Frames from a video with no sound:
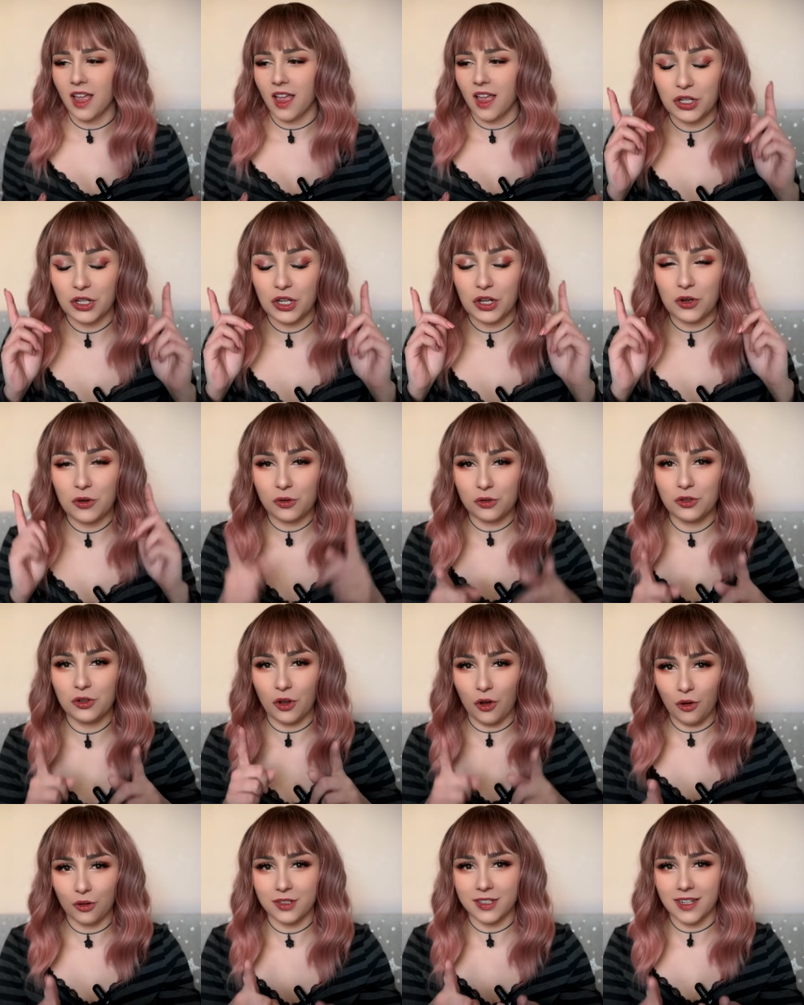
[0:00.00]
What he could
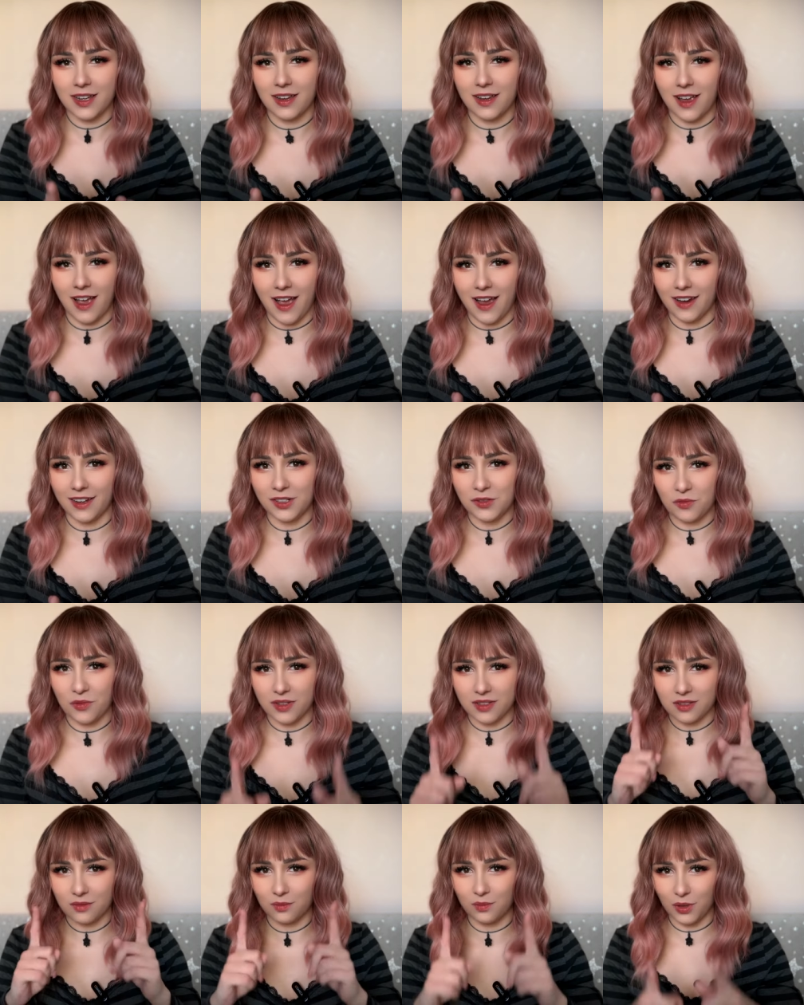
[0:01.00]
not hide
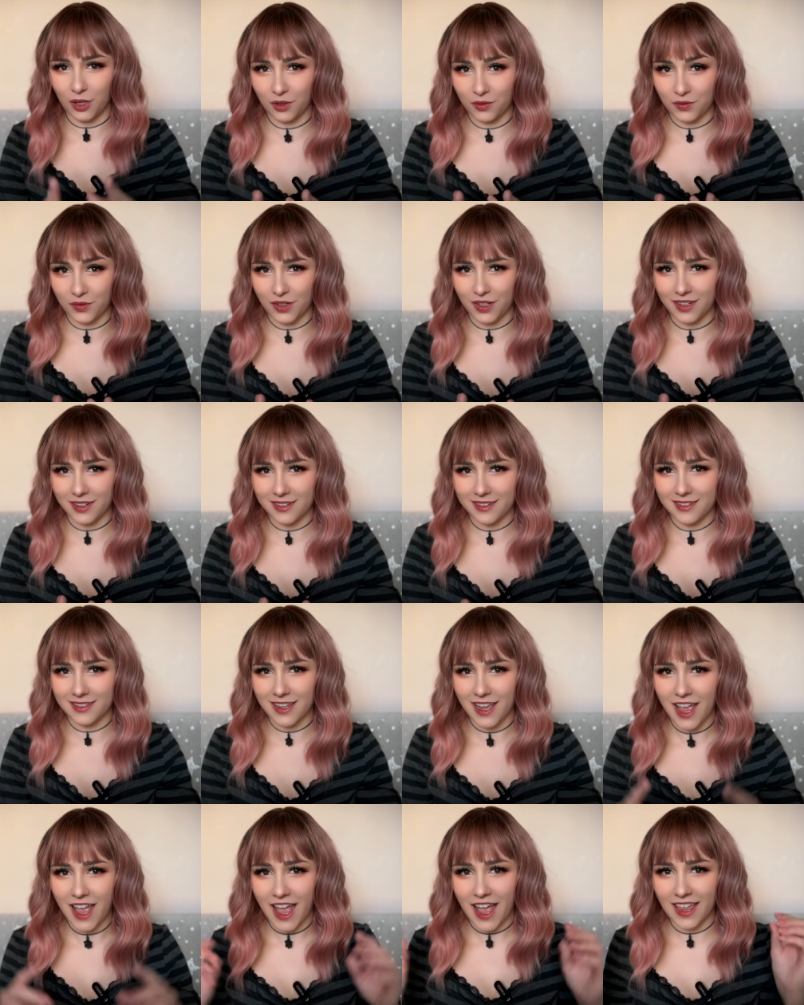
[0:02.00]
was the bloodthirst,
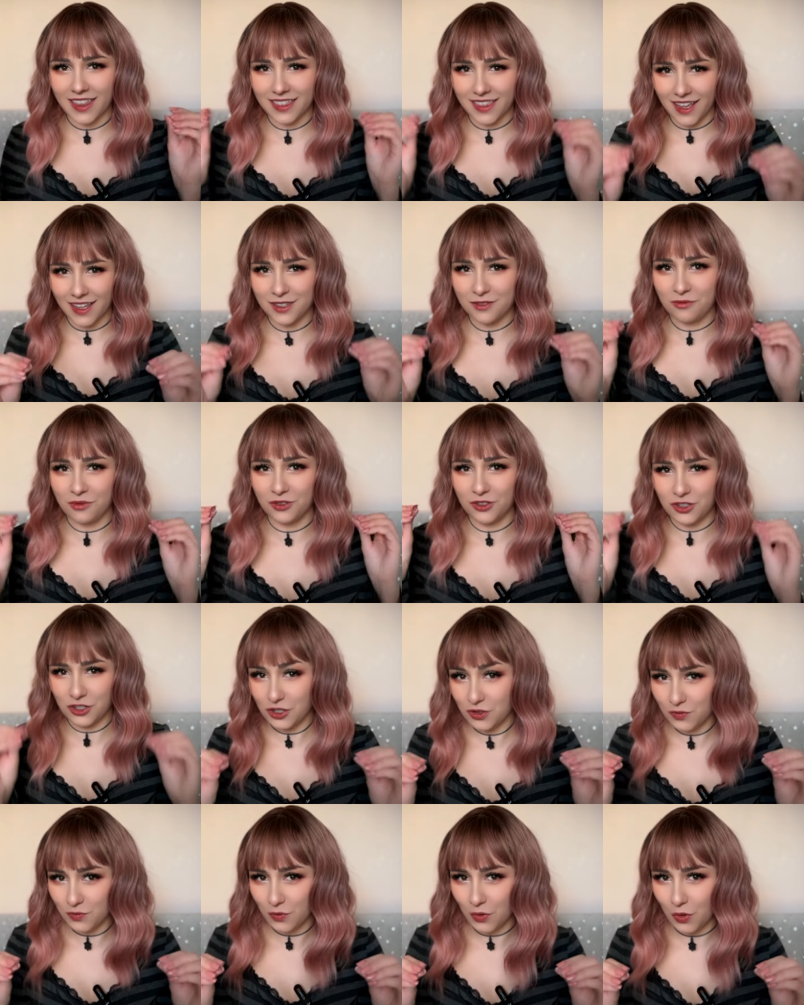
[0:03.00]
and that's what
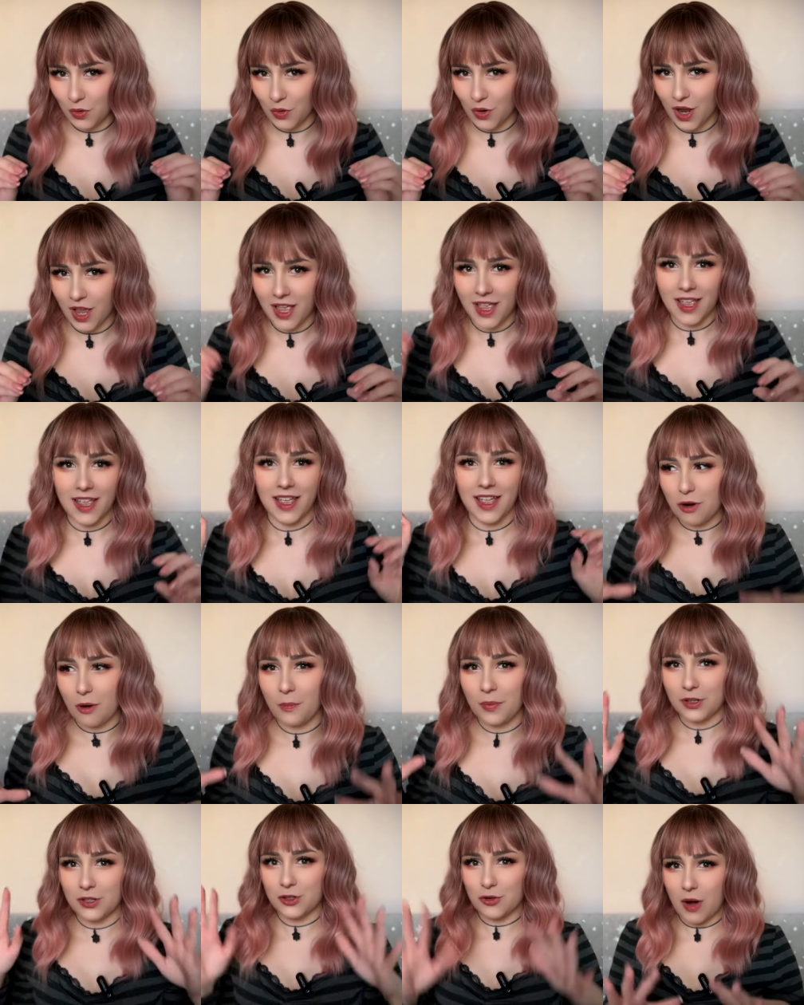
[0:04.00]
Jinwoo
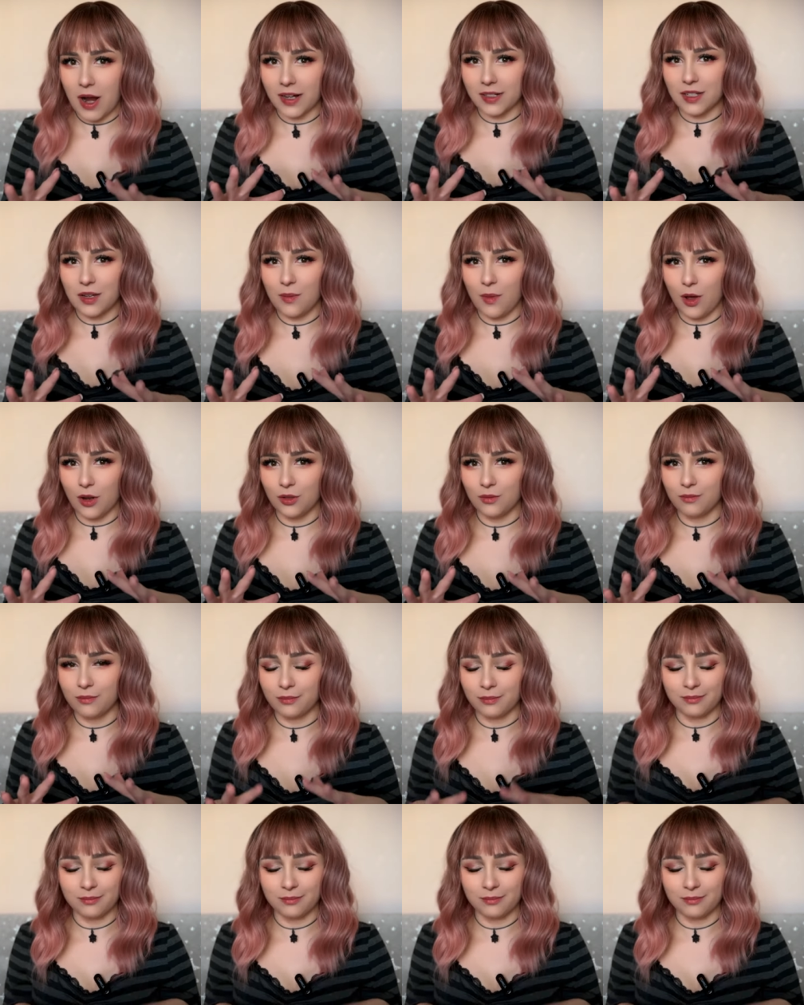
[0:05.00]
proper tracked him on.